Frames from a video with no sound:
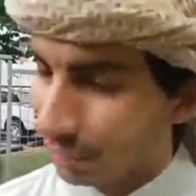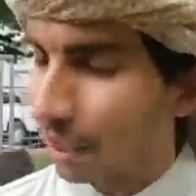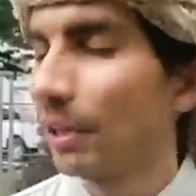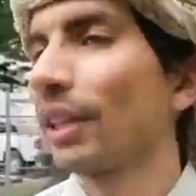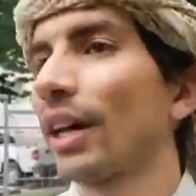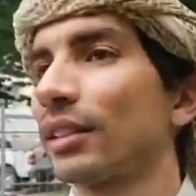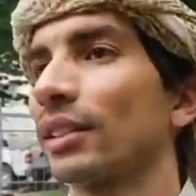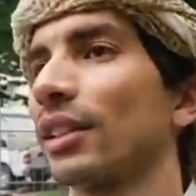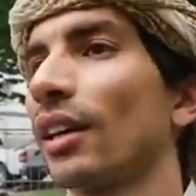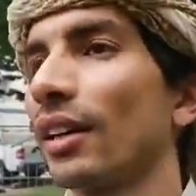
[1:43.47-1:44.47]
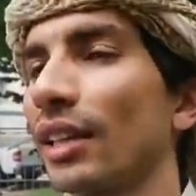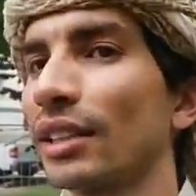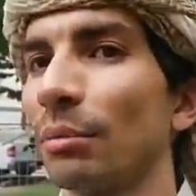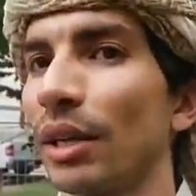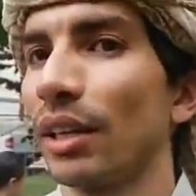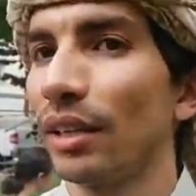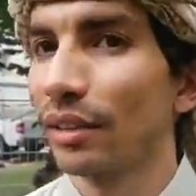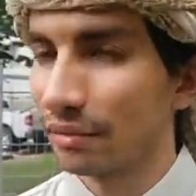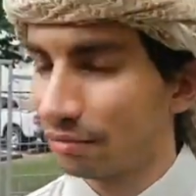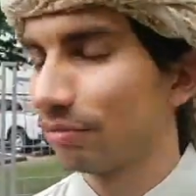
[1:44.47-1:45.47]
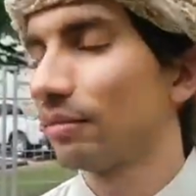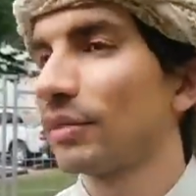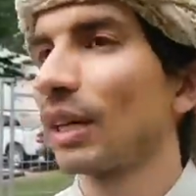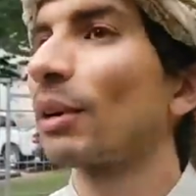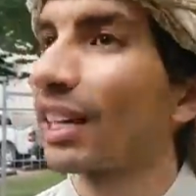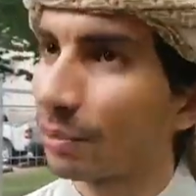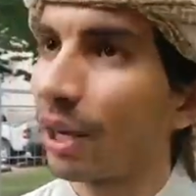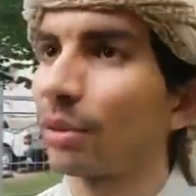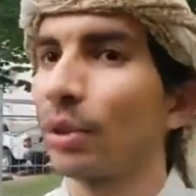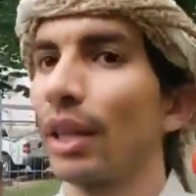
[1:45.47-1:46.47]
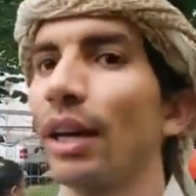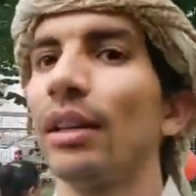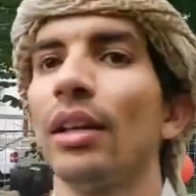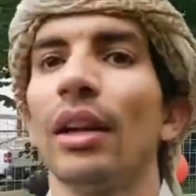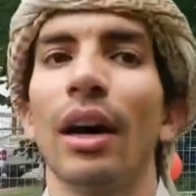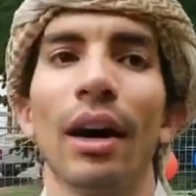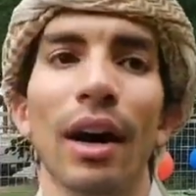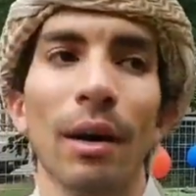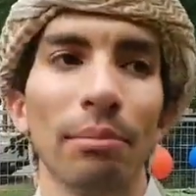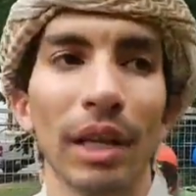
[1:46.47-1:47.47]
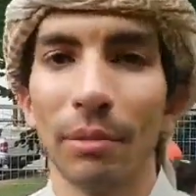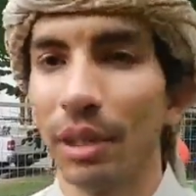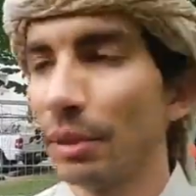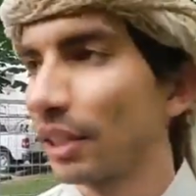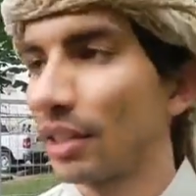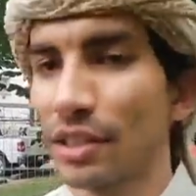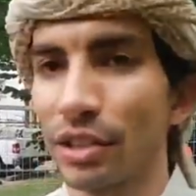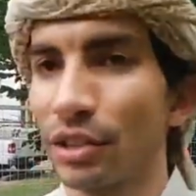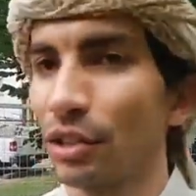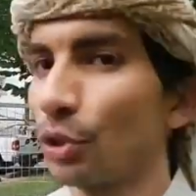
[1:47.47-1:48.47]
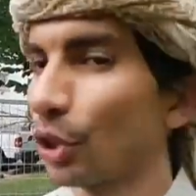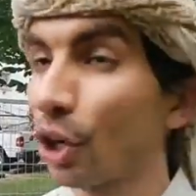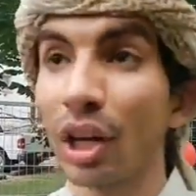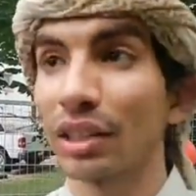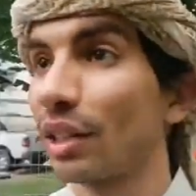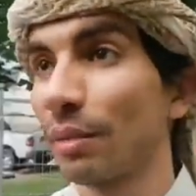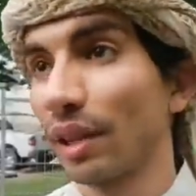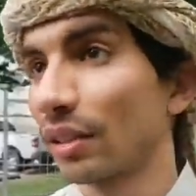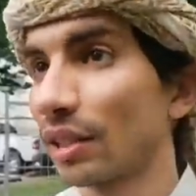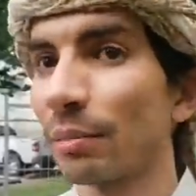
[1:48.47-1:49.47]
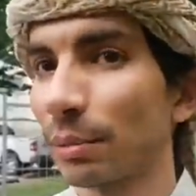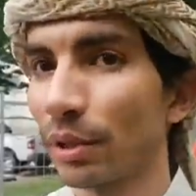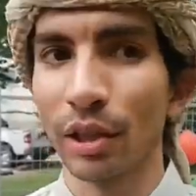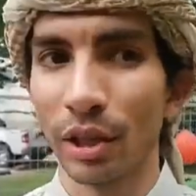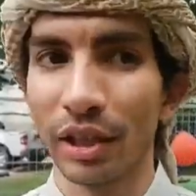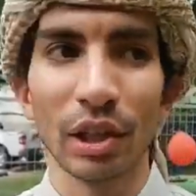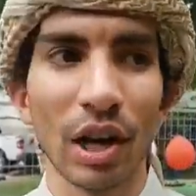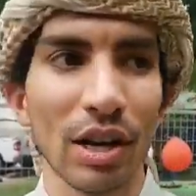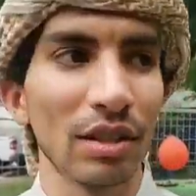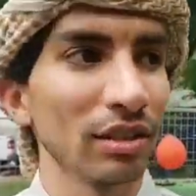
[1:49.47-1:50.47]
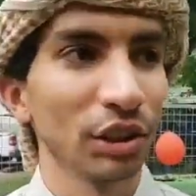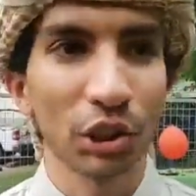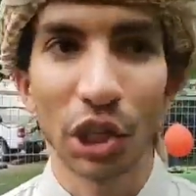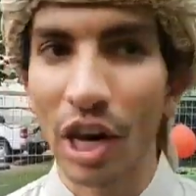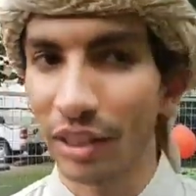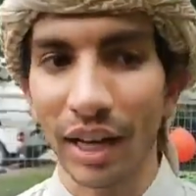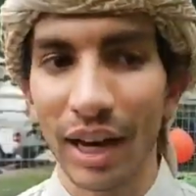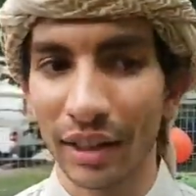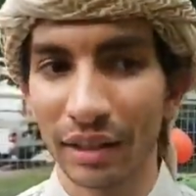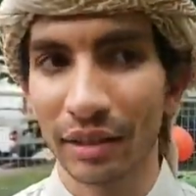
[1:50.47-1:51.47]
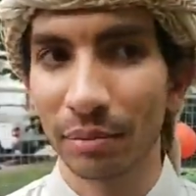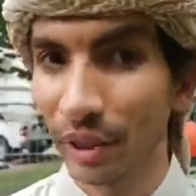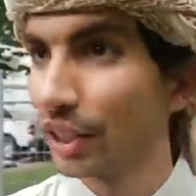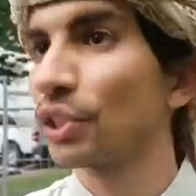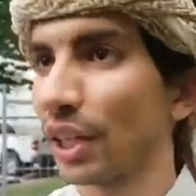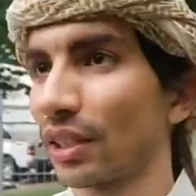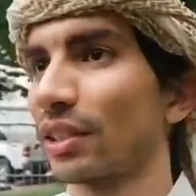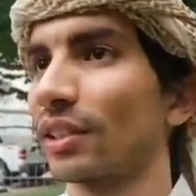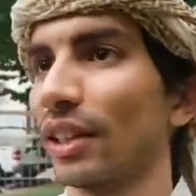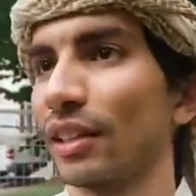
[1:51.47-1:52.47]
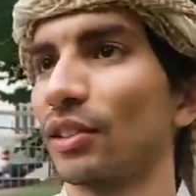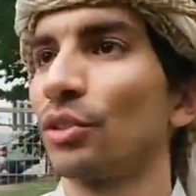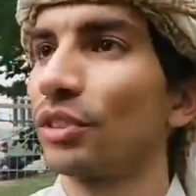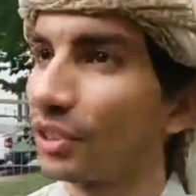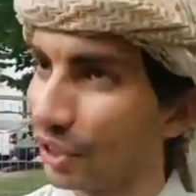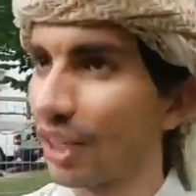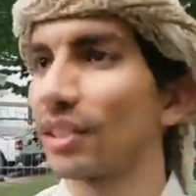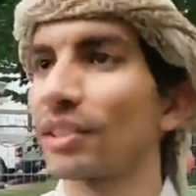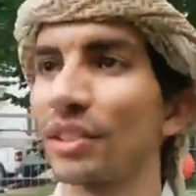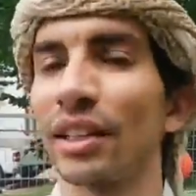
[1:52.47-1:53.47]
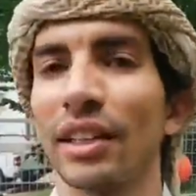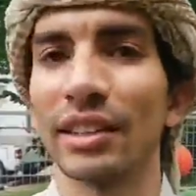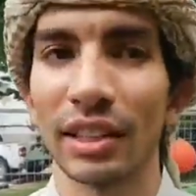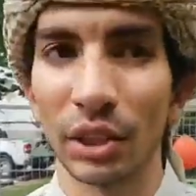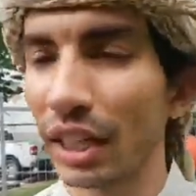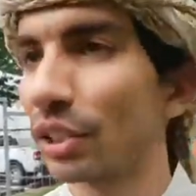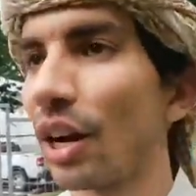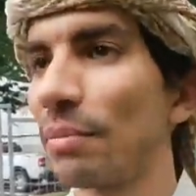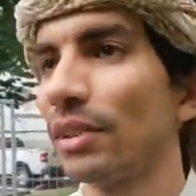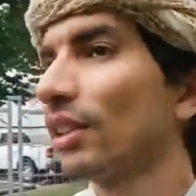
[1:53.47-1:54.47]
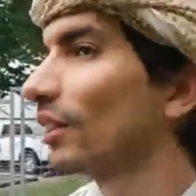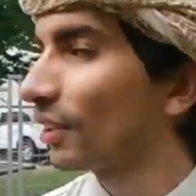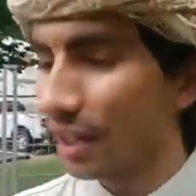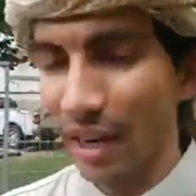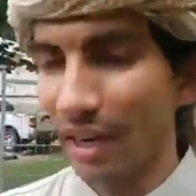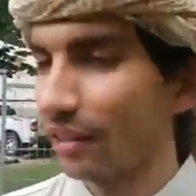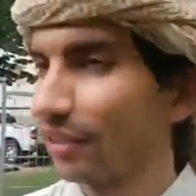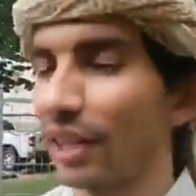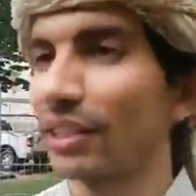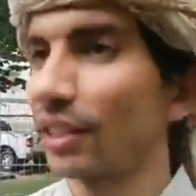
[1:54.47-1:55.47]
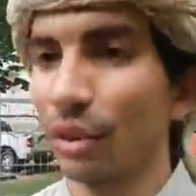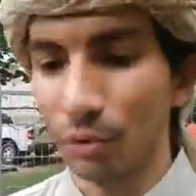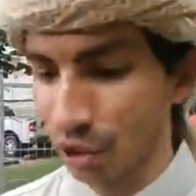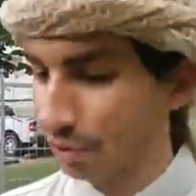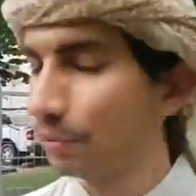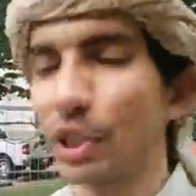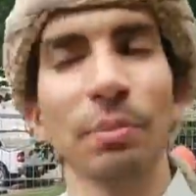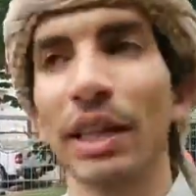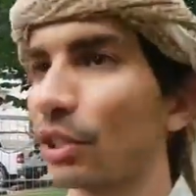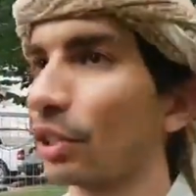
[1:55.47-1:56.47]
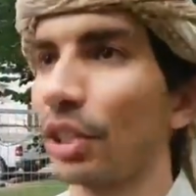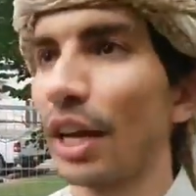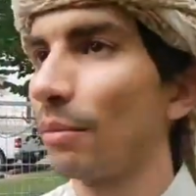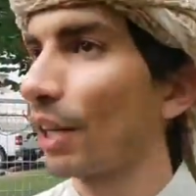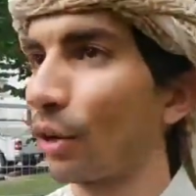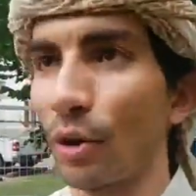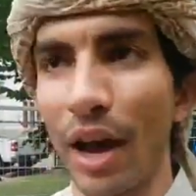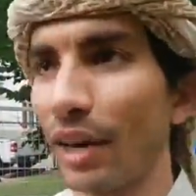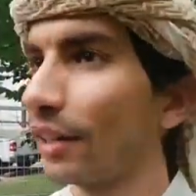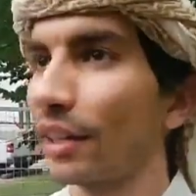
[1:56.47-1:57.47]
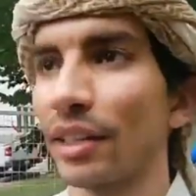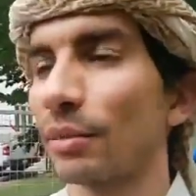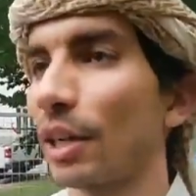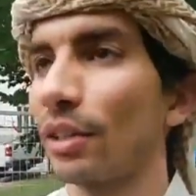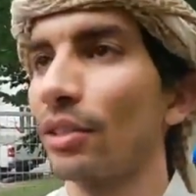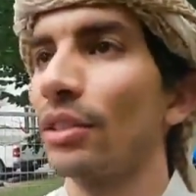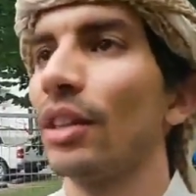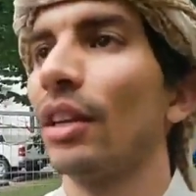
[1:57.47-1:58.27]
Maybe that's somebody has a problem with that. Maybe because you're called something. Some people literally got shot at police checks. Like you get it's a check stop, and that's it. Just based on your name, they don't know anything else about you.